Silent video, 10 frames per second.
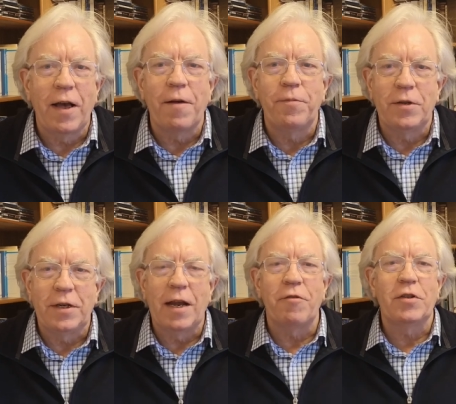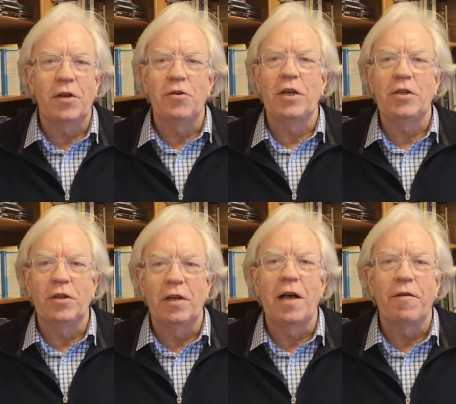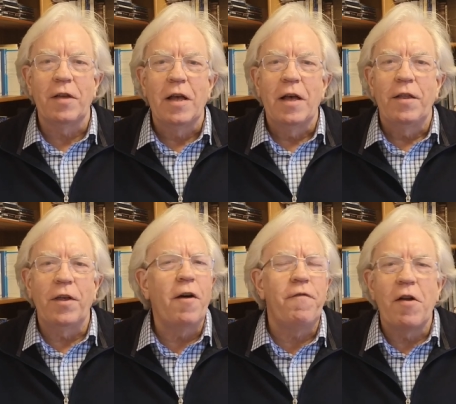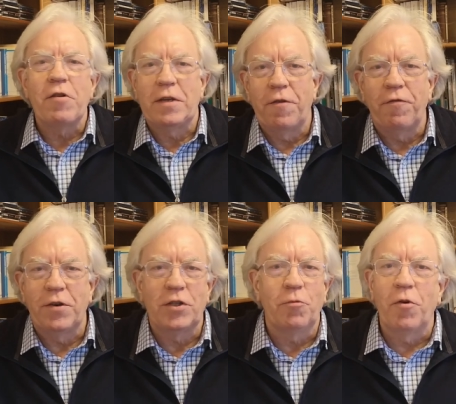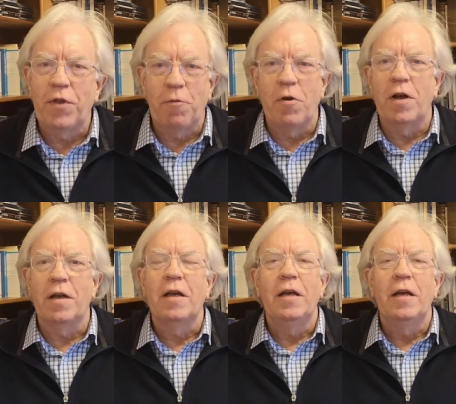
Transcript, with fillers: have happened in our association life that are very different to what they were